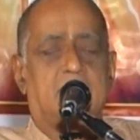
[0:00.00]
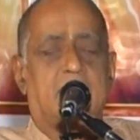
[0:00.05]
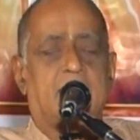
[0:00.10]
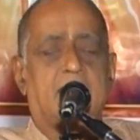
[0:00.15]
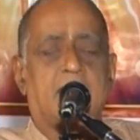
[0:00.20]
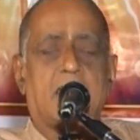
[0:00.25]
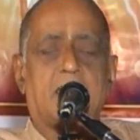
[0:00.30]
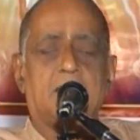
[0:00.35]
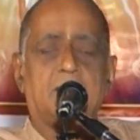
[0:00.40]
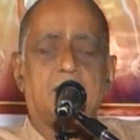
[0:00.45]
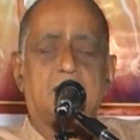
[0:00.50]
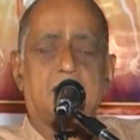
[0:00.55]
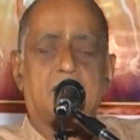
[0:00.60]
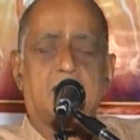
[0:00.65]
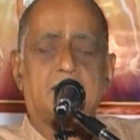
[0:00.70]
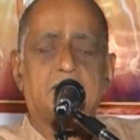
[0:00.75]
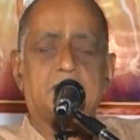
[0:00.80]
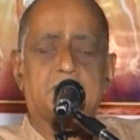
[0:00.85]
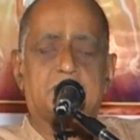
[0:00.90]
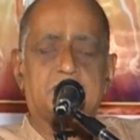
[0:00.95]
And
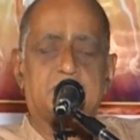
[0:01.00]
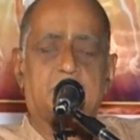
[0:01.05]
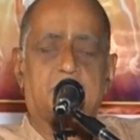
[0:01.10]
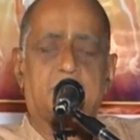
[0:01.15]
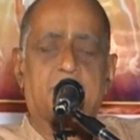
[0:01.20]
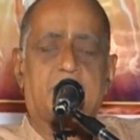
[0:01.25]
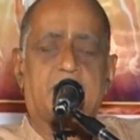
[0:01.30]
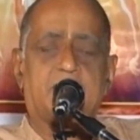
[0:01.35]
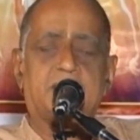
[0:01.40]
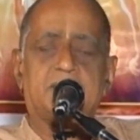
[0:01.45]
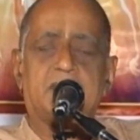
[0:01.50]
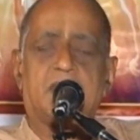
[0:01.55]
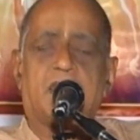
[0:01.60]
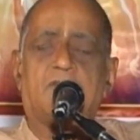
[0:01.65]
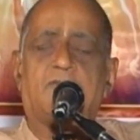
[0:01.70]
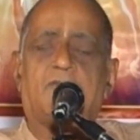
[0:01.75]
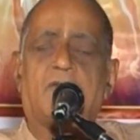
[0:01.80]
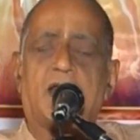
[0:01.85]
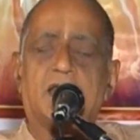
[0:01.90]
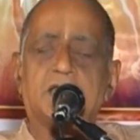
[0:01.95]
the siddha
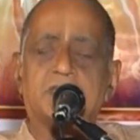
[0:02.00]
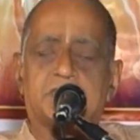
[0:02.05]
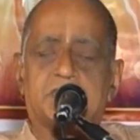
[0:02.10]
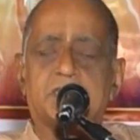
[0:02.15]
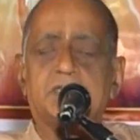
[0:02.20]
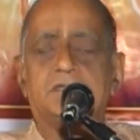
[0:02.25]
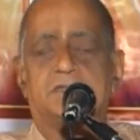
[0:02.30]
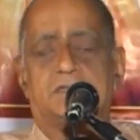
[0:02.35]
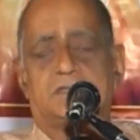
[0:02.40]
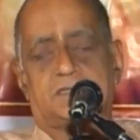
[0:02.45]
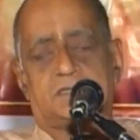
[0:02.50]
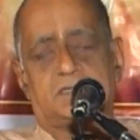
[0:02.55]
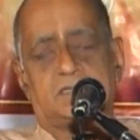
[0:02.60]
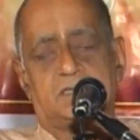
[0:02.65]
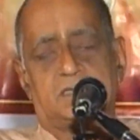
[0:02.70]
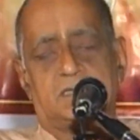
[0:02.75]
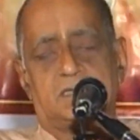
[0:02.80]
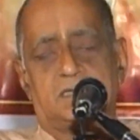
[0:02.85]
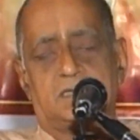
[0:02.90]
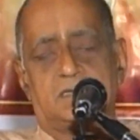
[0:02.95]
prajna functions
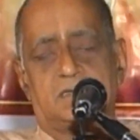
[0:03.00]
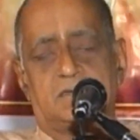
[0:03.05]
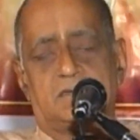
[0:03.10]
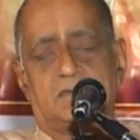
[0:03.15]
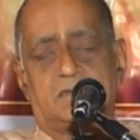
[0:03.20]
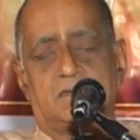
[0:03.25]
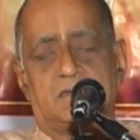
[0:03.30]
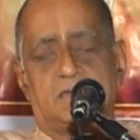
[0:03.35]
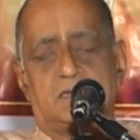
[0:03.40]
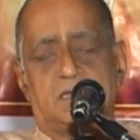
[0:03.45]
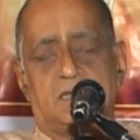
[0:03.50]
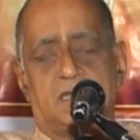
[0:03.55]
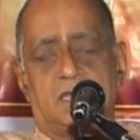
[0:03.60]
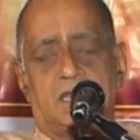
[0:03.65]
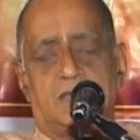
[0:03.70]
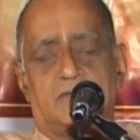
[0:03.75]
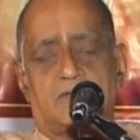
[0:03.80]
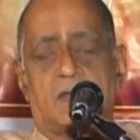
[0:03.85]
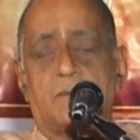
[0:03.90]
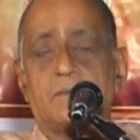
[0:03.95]

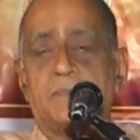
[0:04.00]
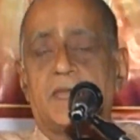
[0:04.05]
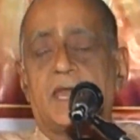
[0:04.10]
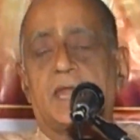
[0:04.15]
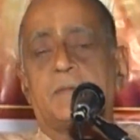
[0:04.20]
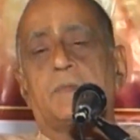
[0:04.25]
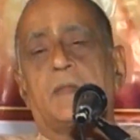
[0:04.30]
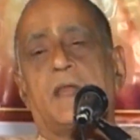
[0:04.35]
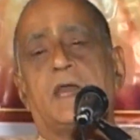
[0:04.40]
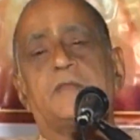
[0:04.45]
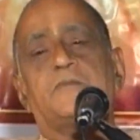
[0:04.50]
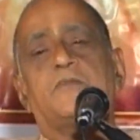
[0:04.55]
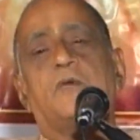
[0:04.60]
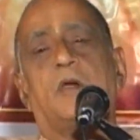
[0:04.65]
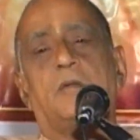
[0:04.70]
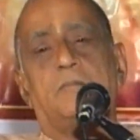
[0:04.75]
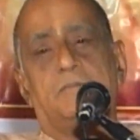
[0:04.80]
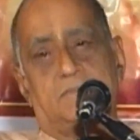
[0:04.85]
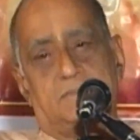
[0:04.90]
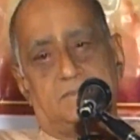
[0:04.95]
from that
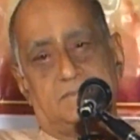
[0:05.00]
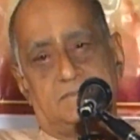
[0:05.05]
platform.